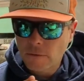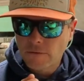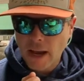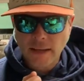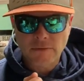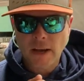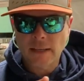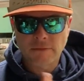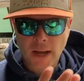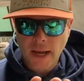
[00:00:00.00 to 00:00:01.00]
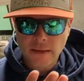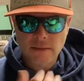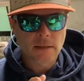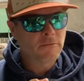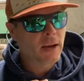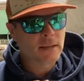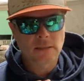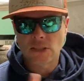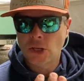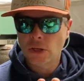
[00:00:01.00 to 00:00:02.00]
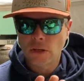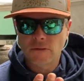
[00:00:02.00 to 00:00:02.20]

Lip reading: fast, and fast is good